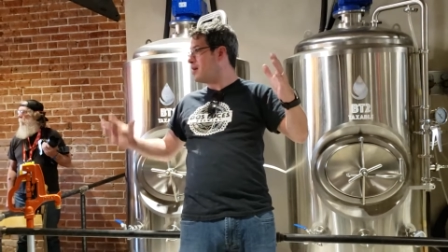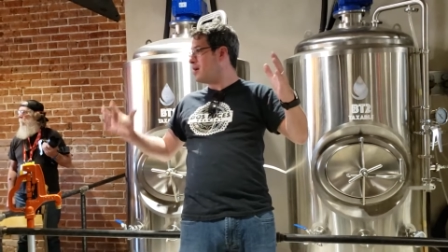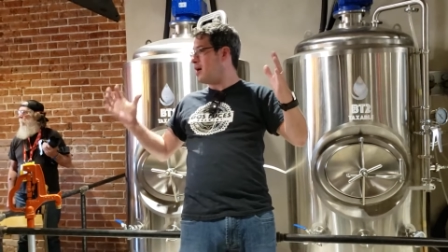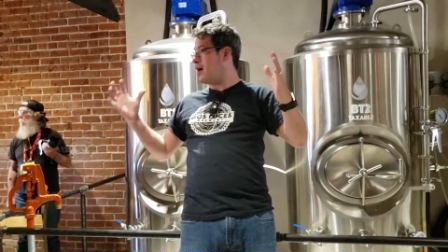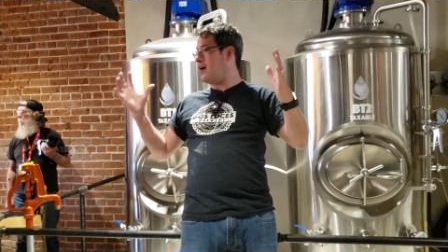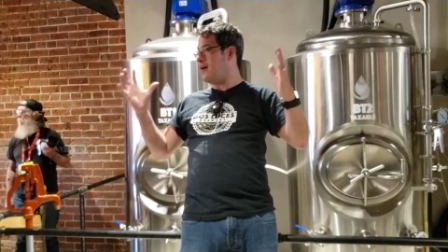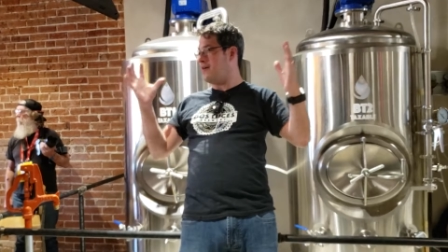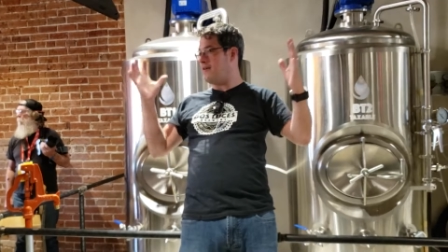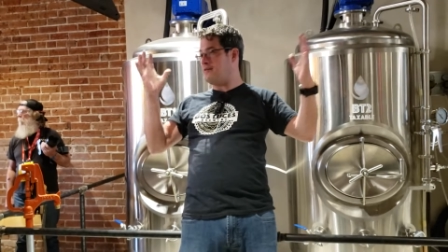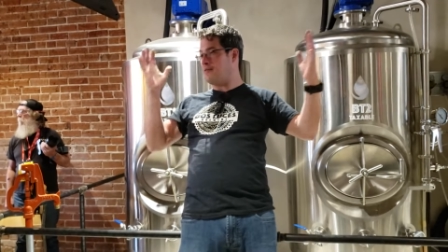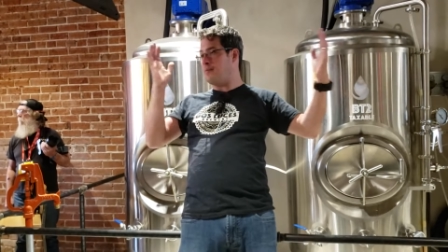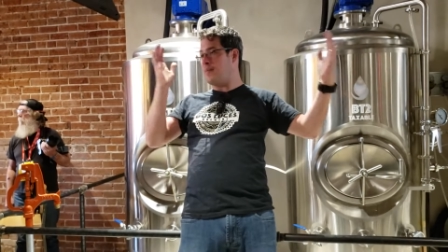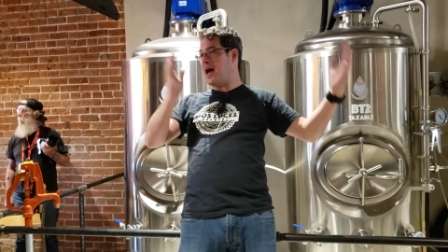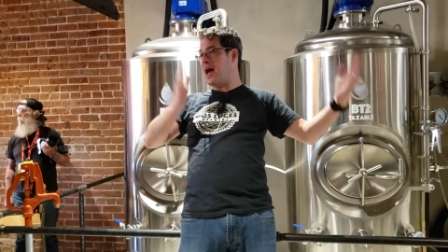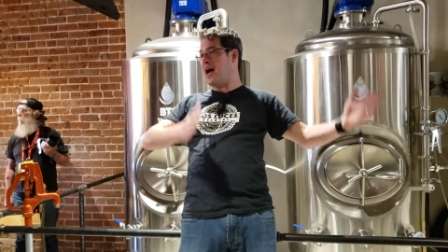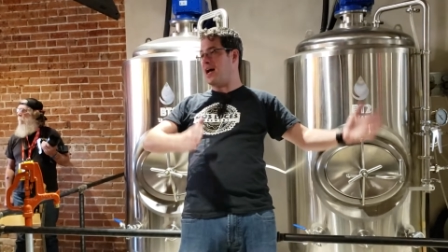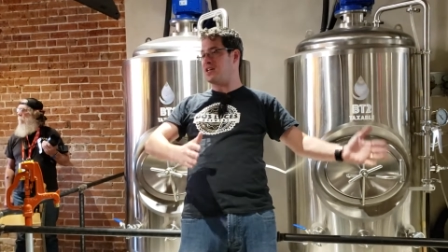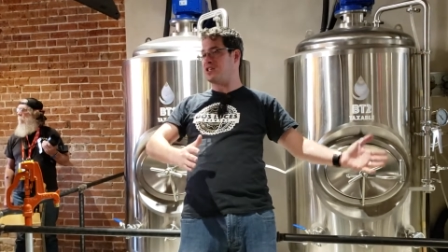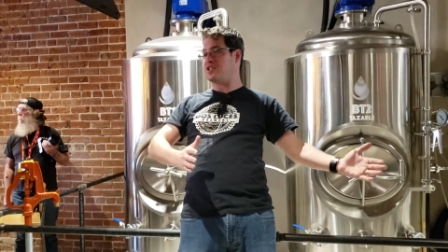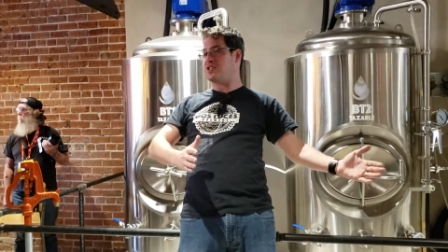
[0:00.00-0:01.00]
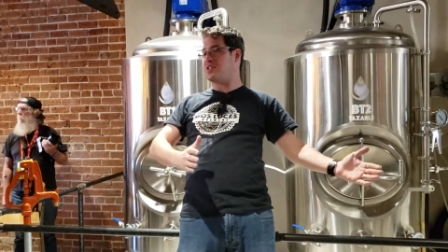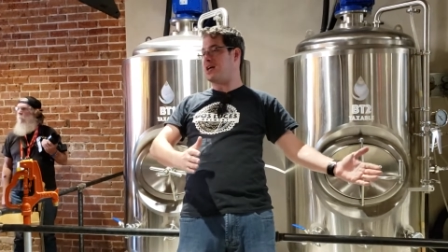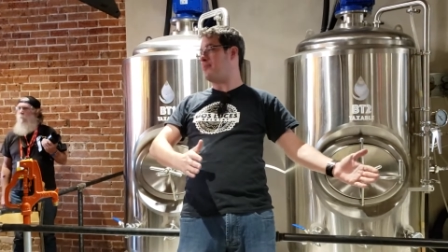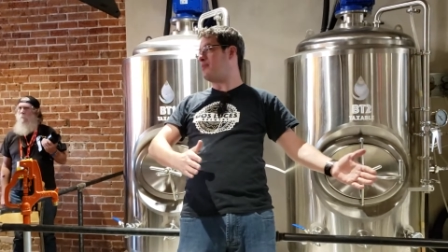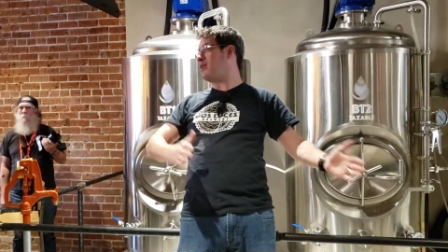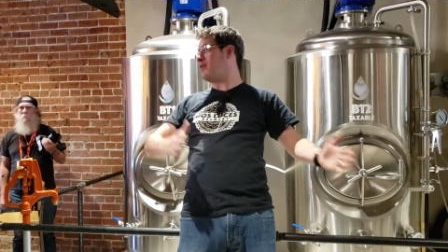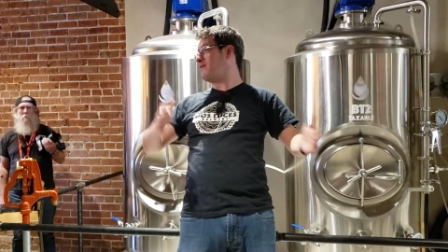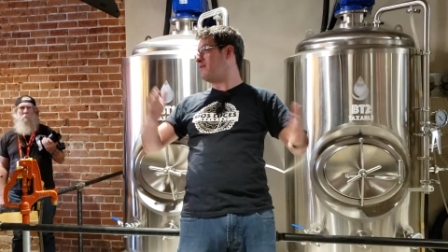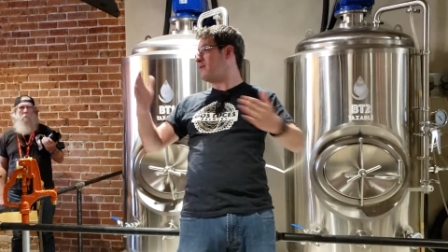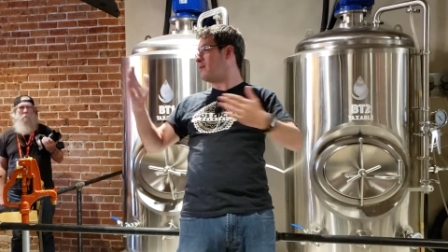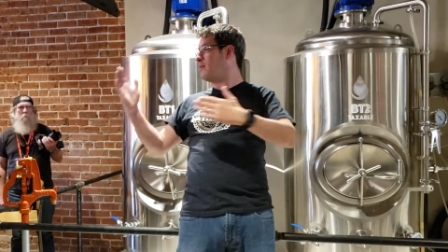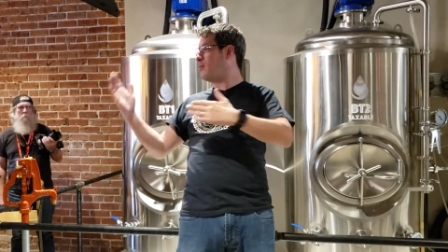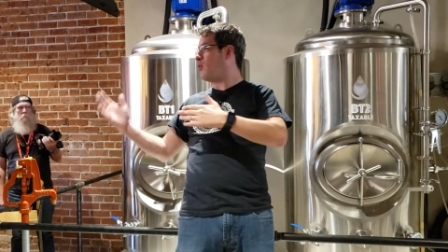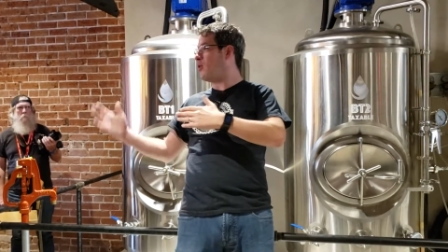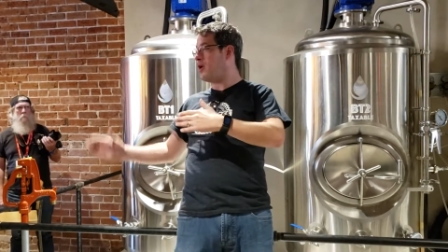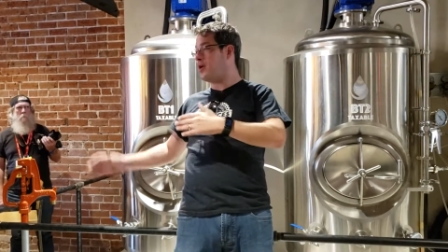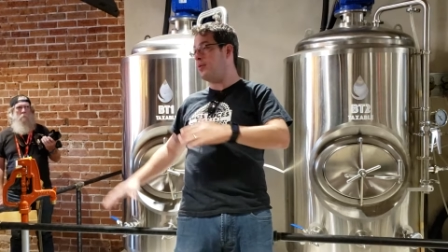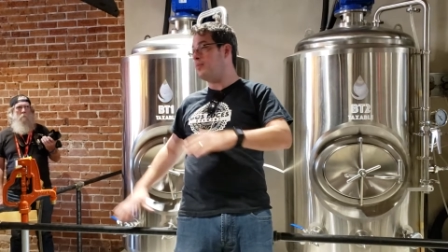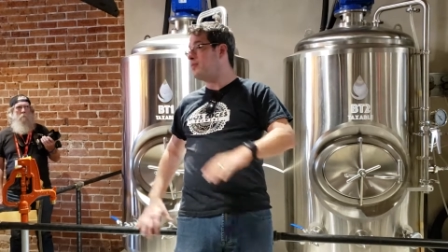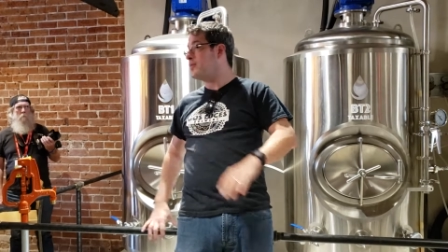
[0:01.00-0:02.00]
of mash separate from
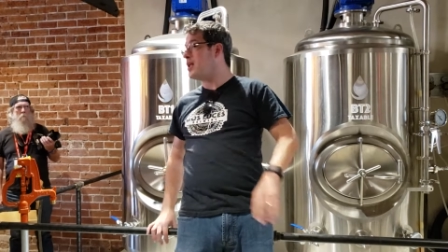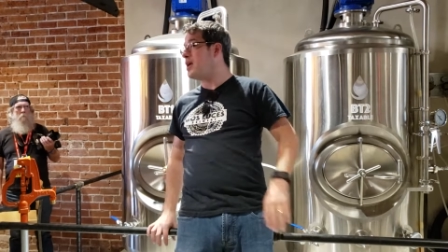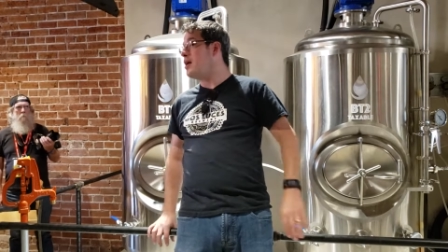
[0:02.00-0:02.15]
boil.